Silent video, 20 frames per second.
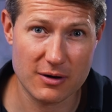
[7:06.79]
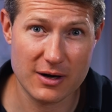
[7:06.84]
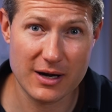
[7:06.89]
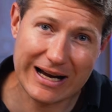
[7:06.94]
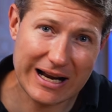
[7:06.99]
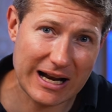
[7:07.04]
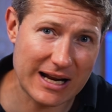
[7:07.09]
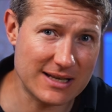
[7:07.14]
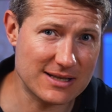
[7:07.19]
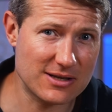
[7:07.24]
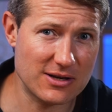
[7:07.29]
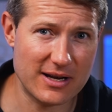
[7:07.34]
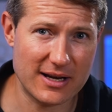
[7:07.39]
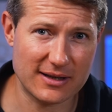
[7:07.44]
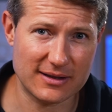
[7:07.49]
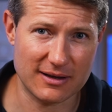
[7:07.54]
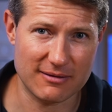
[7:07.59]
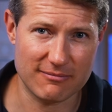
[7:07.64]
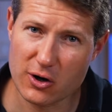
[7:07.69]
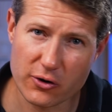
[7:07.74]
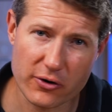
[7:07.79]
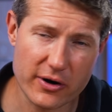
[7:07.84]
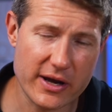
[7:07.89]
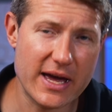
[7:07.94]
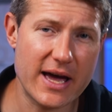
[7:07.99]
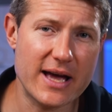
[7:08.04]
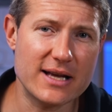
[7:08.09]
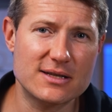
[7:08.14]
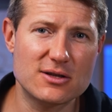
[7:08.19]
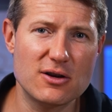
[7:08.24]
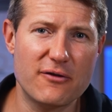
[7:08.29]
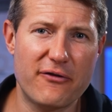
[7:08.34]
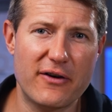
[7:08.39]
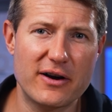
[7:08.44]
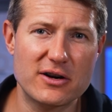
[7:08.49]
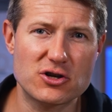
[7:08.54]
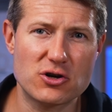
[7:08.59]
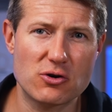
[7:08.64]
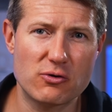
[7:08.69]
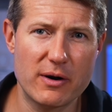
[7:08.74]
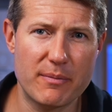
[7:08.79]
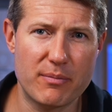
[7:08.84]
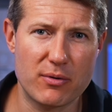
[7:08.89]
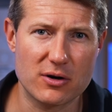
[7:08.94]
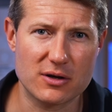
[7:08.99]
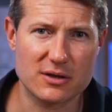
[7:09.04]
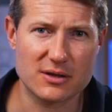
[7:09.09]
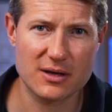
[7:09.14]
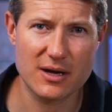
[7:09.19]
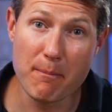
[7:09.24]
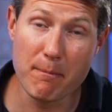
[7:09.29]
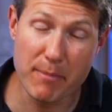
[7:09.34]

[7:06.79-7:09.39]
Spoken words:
cleans the data, creates the financial report,